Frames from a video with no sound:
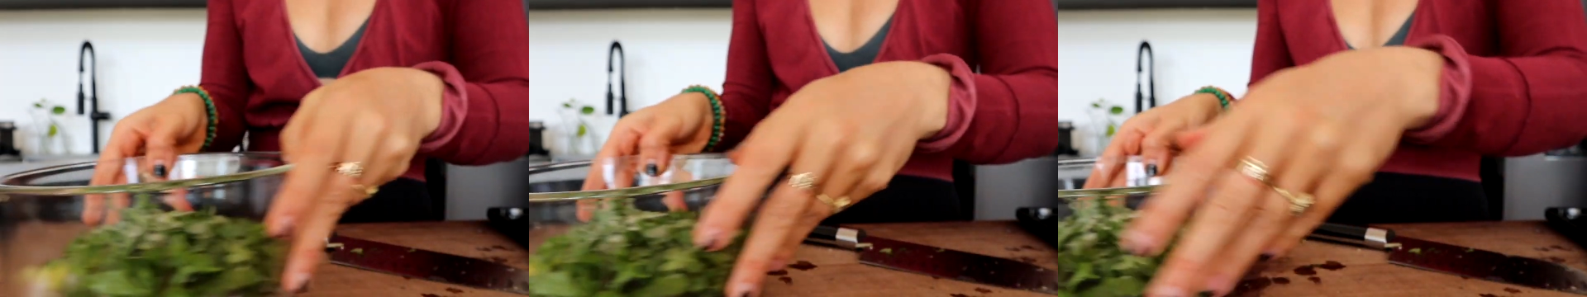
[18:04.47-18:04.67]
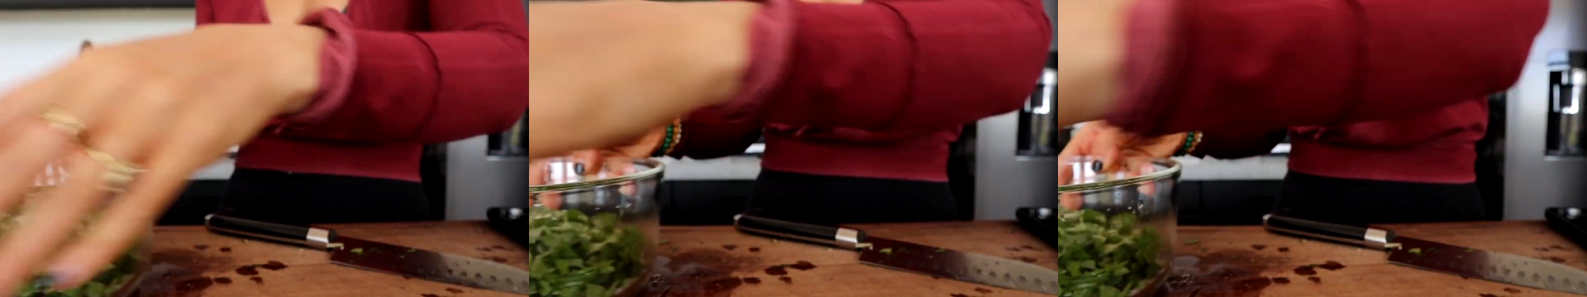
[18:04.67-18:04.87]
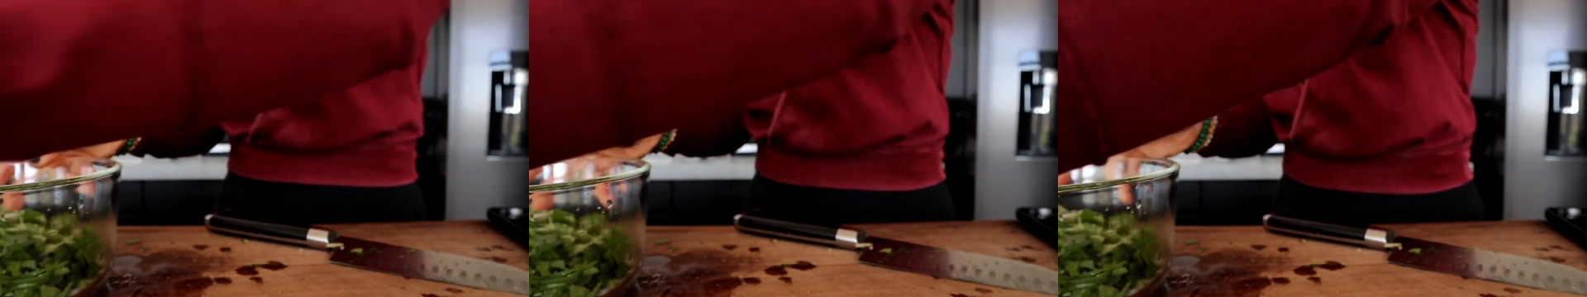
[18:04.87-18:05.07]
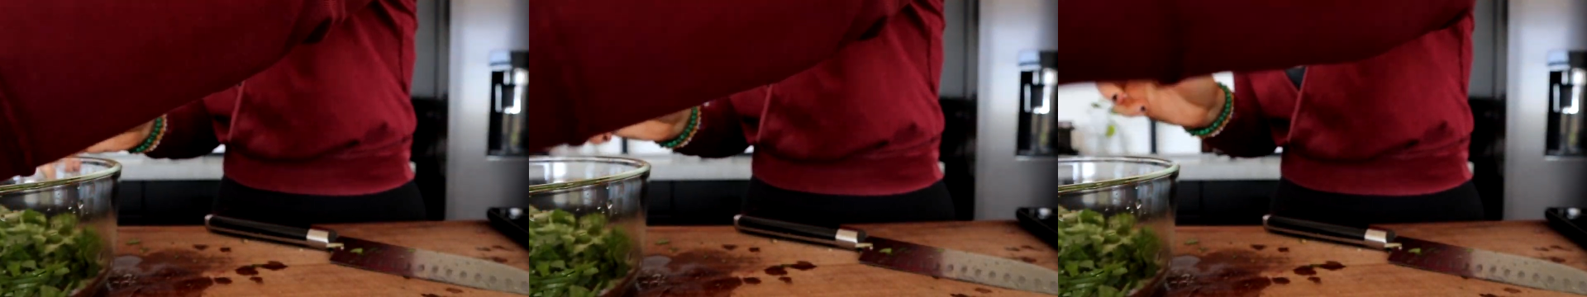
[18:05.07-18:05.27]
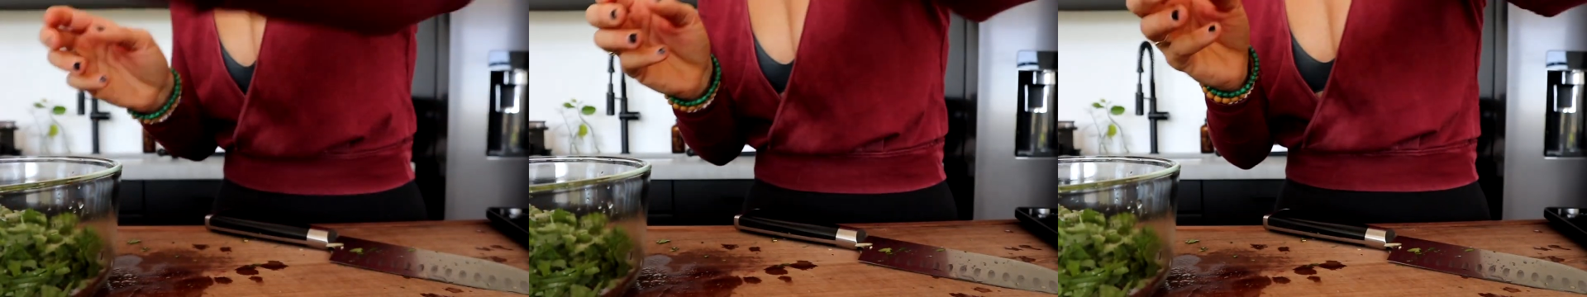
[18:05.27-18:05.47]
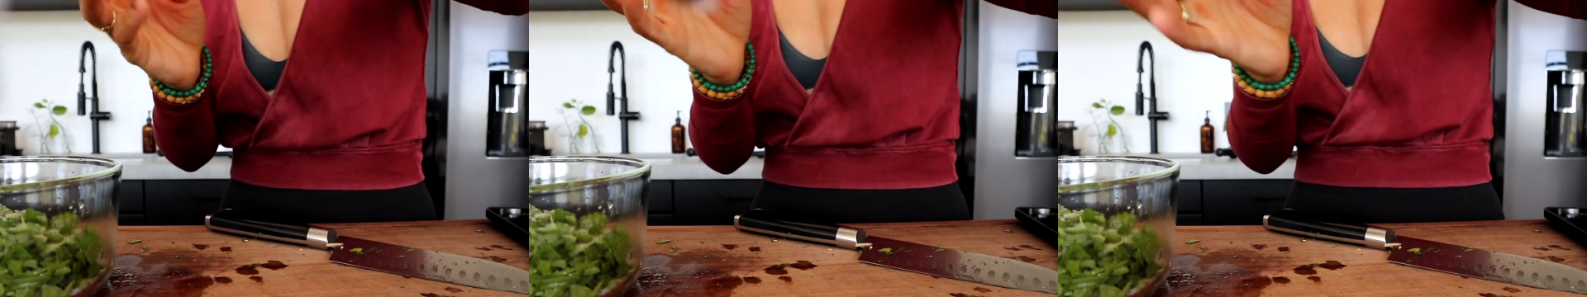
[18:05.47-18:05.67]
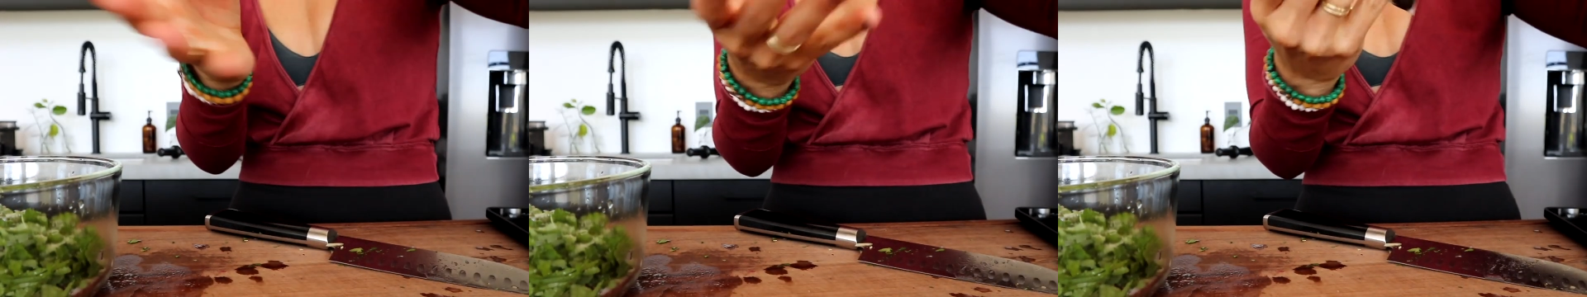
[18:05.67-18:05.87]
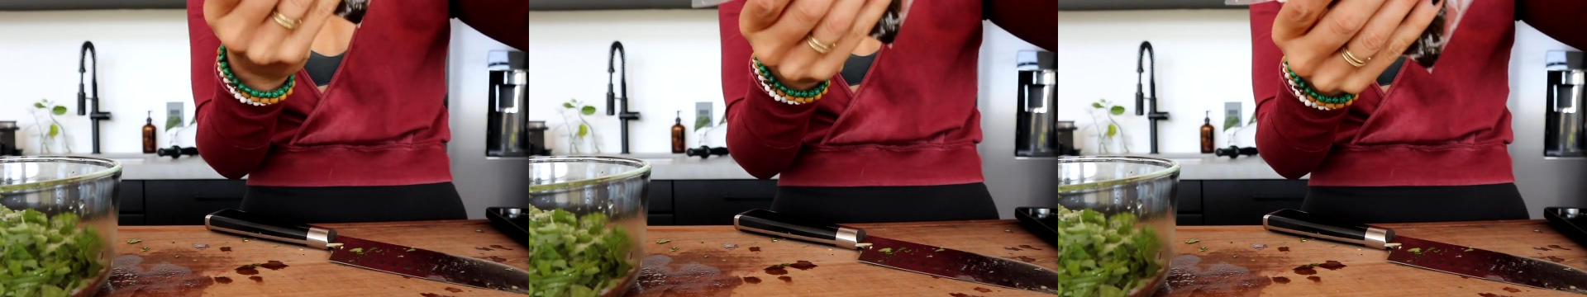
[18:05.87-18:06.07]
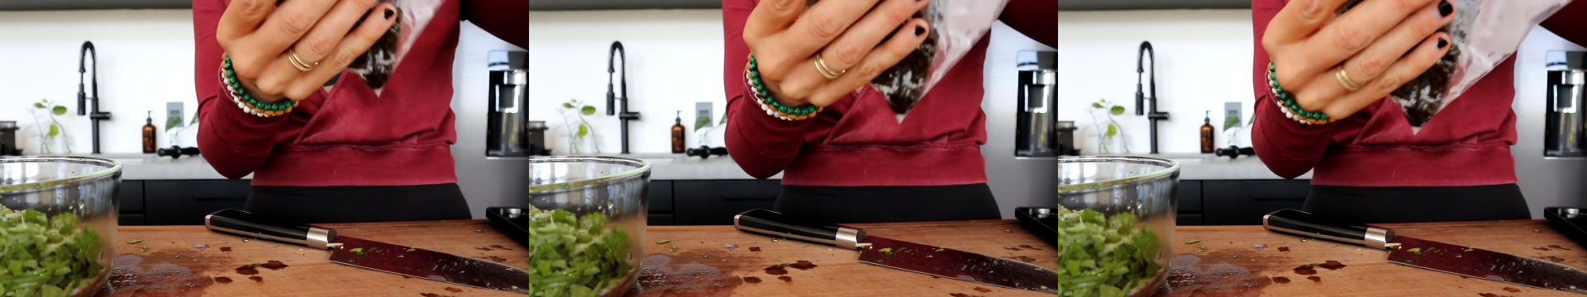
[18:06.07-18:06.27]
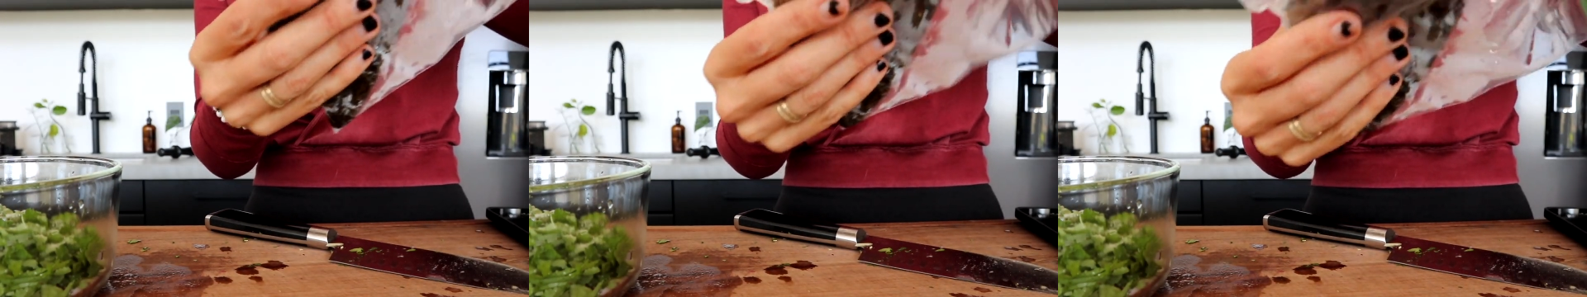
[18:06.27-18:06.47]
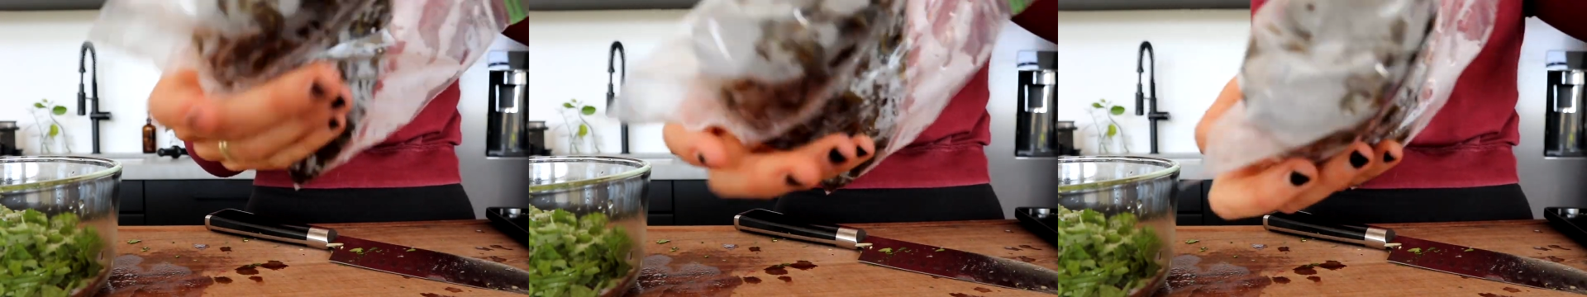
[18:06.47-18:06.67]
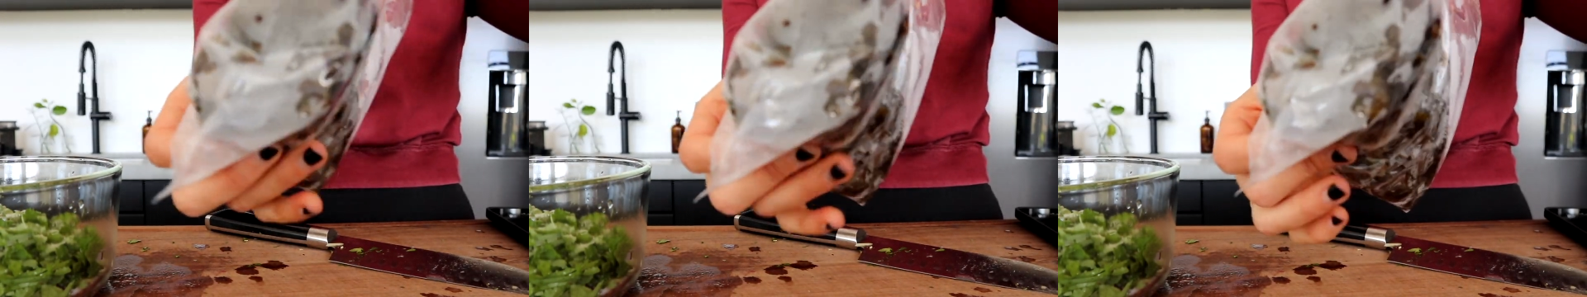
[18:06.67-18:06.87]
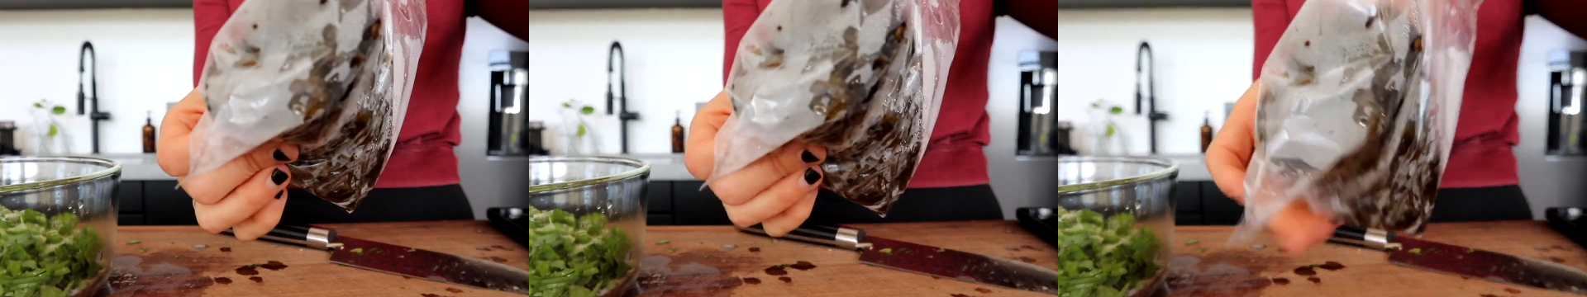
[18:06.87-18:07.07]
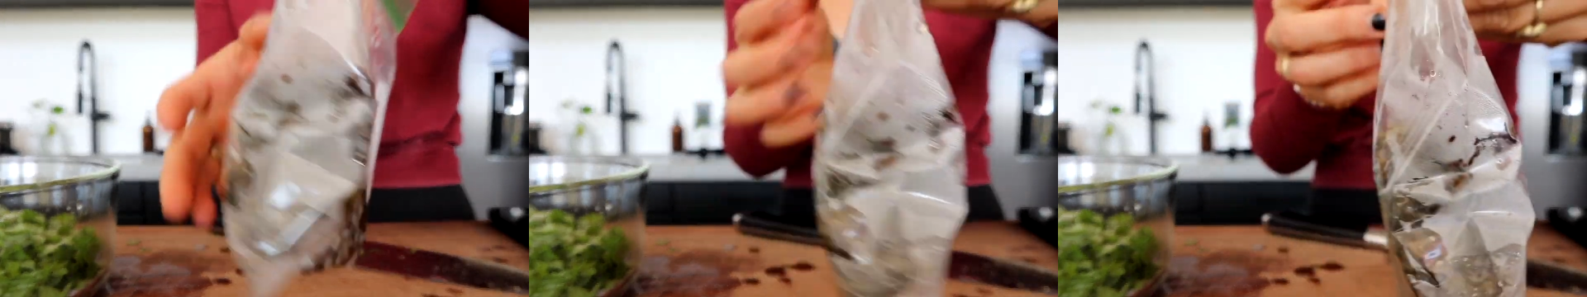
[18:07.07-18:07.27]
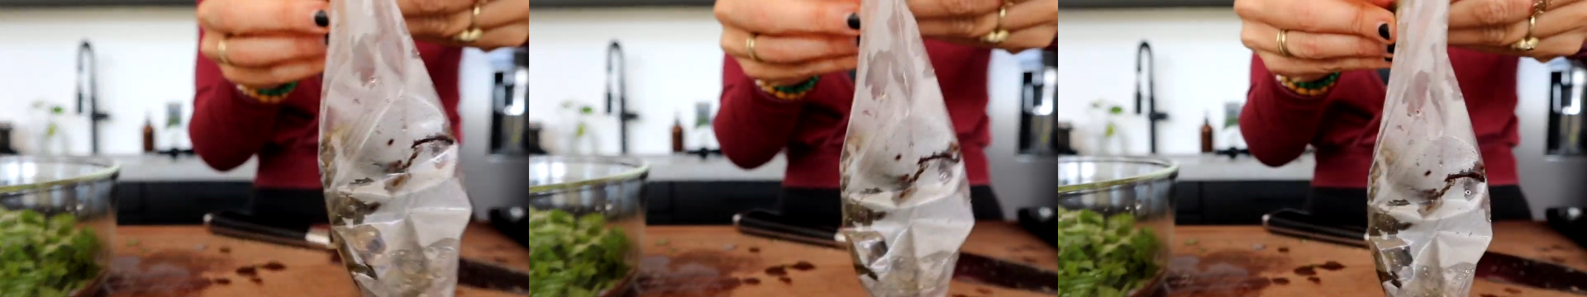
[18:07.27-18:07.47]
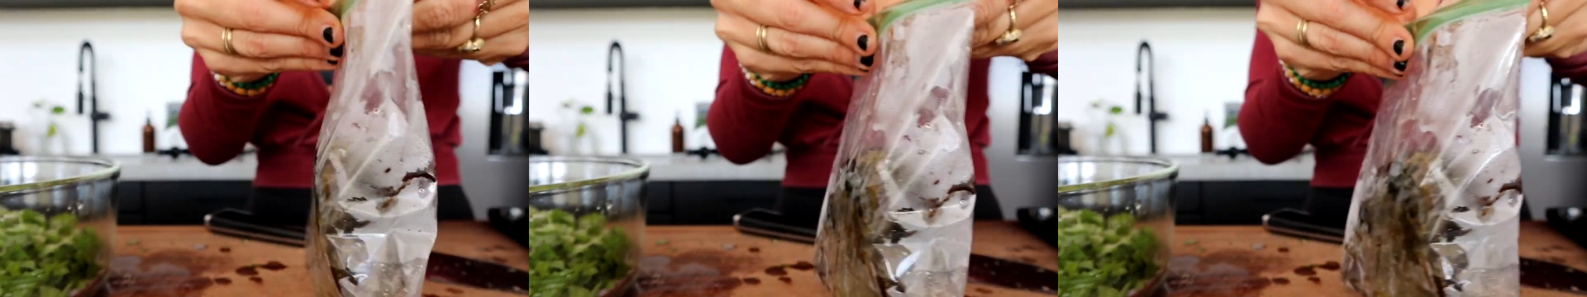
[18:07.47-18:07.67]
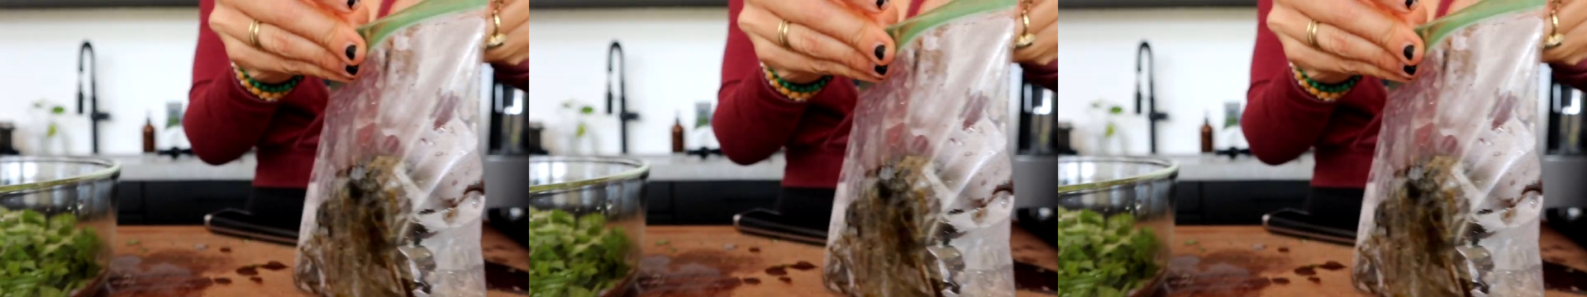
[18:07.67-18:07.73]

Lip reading: [unreadable: no face in view]